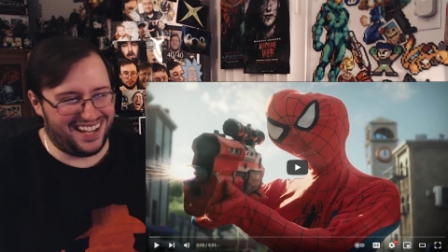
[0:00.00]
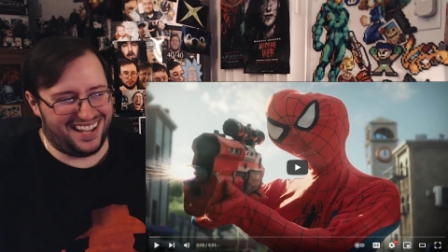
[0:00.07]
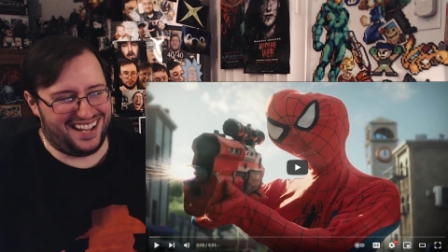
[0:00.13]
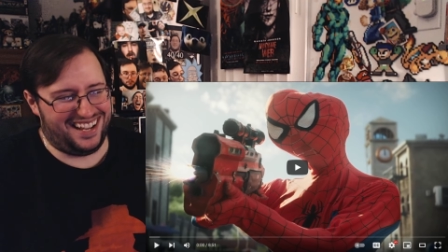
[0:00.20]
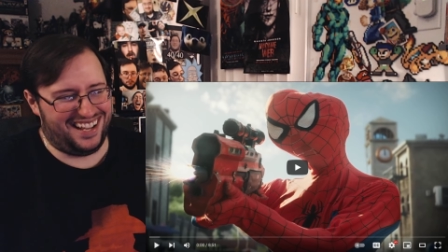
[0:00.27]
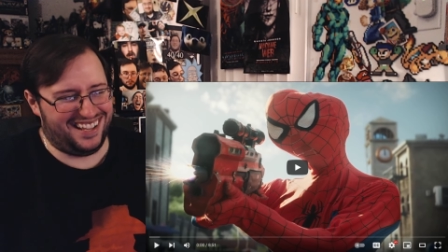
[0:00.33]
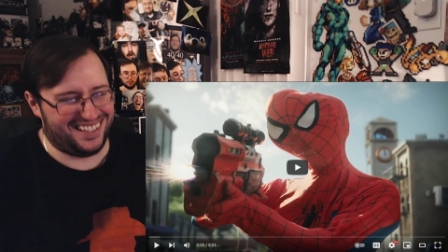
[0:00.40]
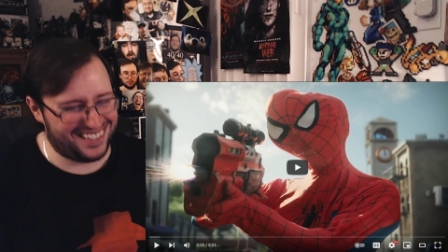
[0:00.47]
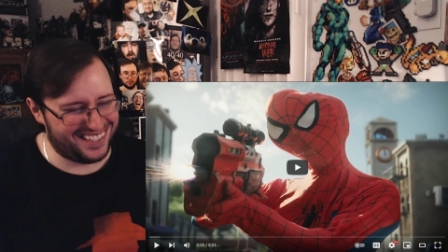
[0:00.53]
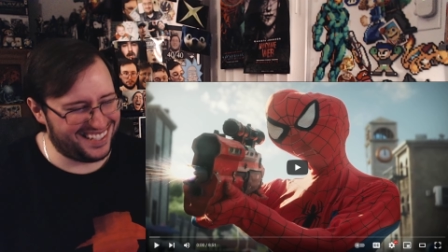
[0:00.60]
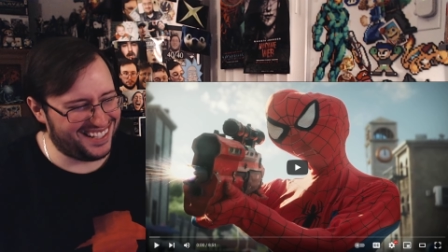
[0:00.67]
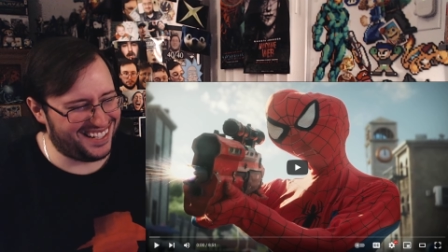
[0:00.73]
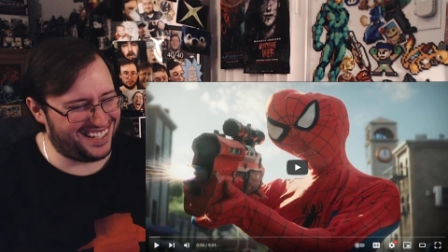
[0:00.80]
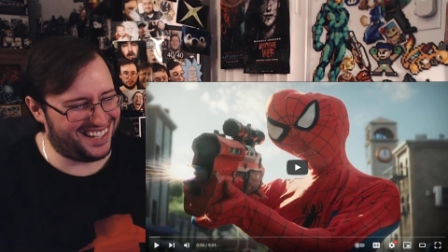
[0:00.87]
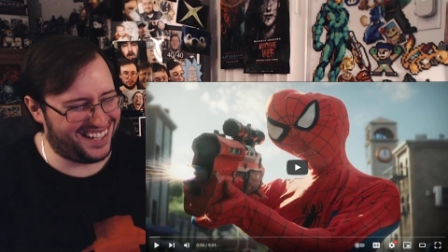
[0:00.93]
Head.
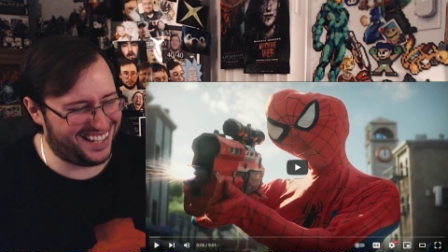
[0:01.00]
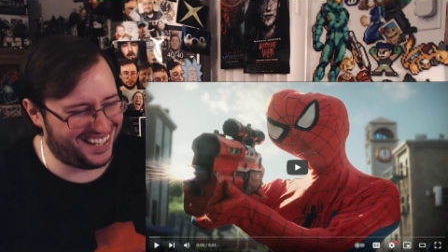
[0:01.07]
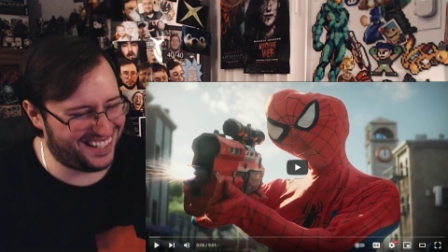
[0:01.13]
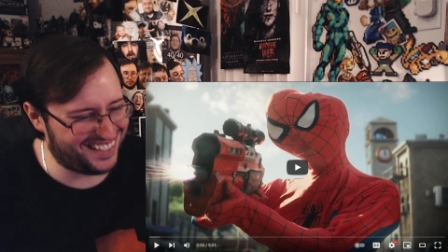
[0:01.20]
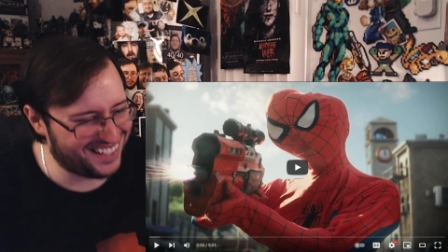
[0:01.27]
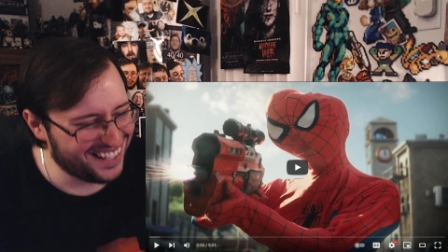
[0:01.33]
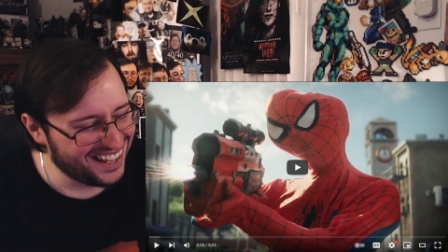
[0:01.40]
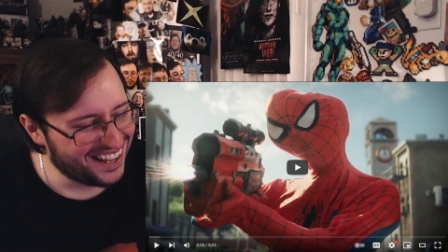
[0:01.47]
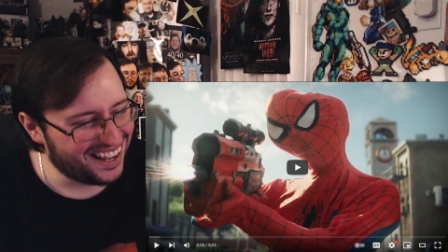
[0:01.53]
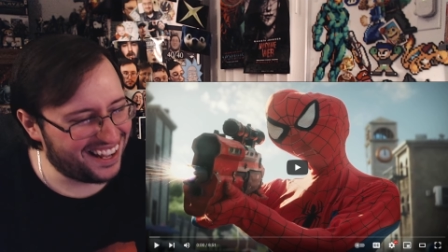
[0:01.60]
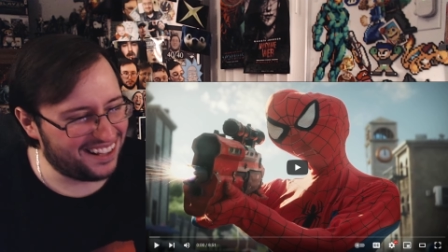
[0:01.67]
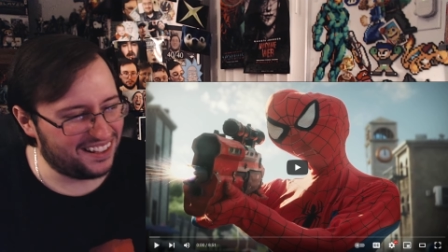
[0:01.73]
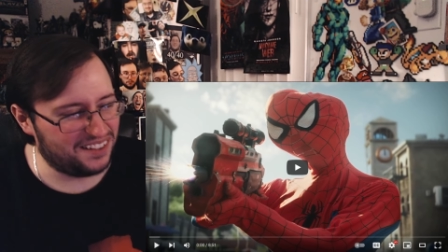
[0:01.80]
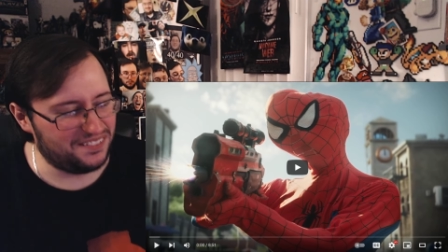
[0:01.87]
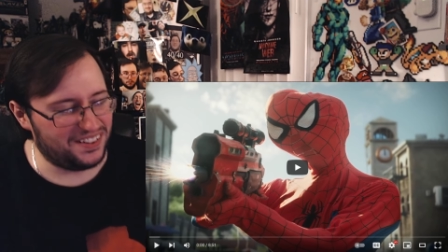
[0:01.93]
I
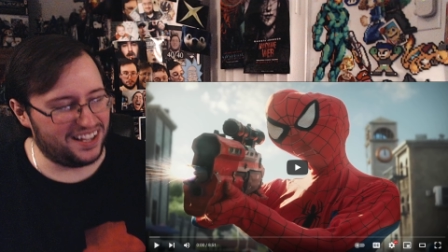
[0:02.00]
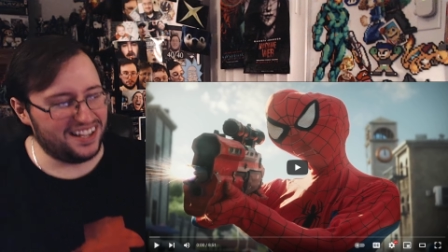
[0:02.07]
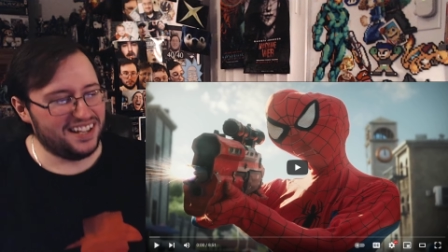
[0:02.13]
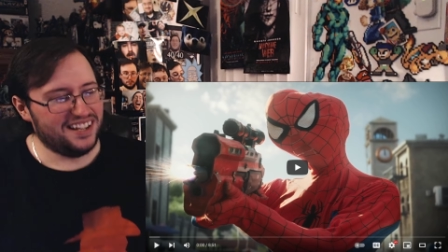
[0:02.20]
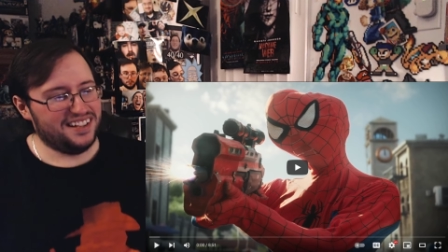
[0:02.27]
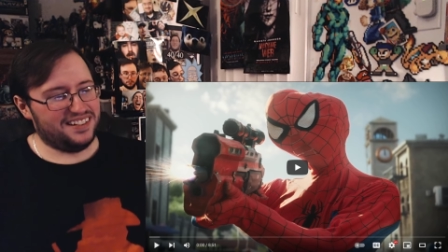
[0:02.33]
love that.